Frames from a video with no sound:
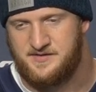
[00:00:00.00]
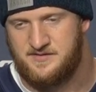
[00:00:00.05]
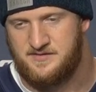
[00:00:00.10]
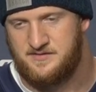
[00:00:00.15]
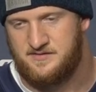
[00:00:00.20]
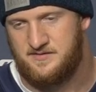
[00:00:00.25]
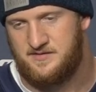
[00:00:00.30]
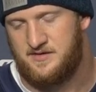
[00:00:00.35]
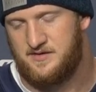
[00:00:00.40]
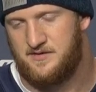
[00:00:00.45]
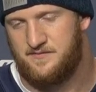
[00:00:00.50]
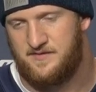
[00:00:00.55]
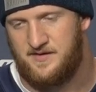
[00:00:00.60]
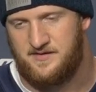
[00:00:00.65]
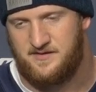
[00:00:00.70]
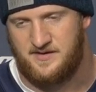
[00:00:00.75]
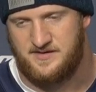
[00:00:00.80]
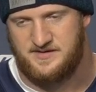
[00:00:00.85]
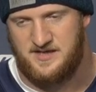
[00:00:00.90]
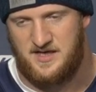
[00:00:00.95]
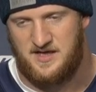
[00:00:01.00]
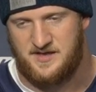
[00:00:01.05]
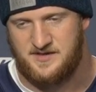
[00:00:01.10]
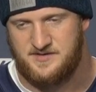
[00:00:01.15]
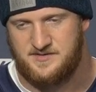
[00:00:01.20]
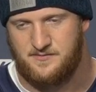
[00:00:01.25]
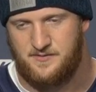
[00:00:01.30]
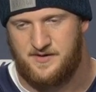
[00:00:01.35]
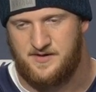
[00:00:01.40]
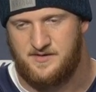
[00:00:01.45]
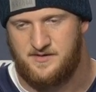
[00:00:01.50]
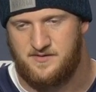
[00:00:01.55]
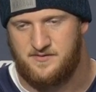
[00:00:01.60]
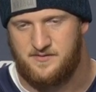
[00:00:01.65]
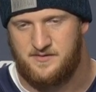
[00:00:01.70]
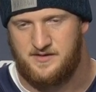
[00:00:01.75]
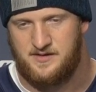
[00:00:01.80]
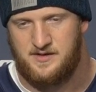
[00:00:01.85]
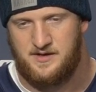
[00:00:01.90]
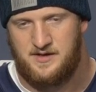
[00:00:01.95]
And, you know, if they think Talkin's the way to
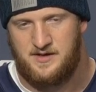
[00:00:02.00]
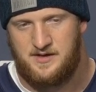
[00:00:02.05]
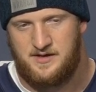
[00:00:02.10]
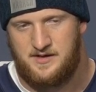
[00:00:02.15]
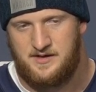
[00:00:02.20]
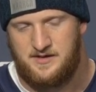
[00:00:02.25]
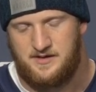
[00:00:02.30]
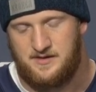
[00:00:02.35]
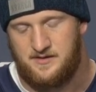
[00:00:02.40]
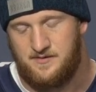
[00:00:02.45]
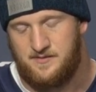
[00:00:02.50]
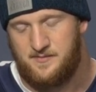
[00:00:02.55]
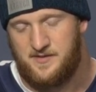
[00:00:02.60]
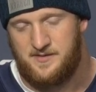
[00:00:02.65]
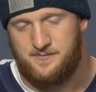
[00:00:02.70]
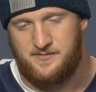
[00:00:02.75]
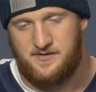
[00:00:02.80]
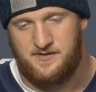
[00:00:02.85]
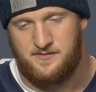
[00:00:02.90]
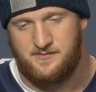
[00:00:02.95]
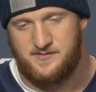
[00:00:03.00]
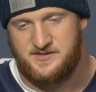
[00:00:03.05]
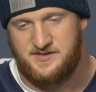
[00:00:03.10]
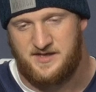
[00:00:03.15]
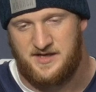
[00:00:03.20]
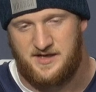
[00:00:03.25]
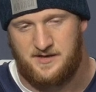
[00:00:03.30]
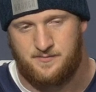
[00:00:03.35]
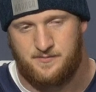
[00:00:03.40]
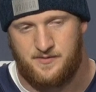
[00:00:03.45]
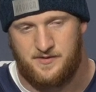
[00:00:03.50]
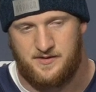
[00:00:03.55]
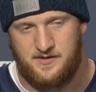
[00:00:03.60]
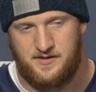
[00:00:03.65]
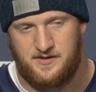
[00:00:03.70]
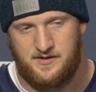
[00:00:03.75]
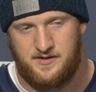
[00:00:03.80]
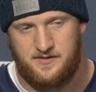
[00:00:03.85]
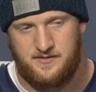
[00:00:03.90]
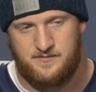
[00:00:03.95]
do it, you know, it might be a mistake,
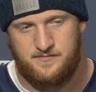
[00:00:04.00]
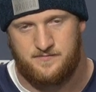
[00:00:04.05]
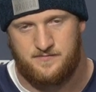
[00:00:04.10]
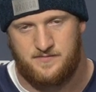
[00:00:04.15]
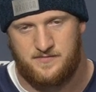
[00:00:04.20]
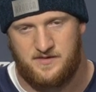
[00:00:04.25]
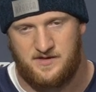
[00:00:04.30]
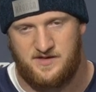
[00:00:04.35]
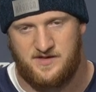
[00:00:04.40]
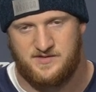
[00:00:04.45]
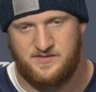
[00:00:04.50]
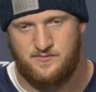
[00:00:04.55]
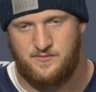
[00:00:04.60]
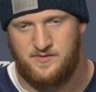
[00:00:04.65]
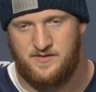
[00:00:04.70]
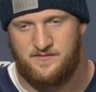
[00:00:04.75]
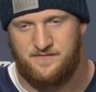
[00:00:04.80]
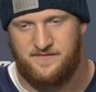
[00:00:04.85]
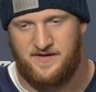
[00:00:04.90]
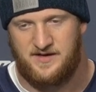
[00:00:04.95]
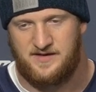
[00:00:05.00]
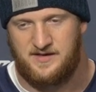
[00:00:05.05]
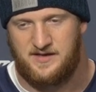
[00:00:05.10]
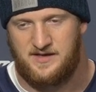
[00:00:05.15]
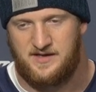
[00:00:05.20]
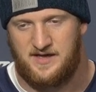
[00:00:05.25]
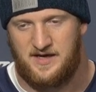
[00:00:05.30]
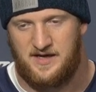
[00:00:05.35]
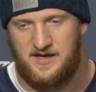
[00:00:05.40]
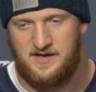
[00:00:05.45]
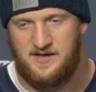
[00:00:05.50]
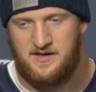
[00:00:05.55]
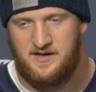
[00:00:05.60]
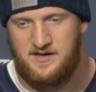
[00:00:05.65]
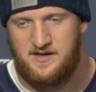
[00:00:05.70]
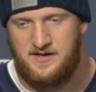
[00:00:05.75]
but it doesn't really affect DK.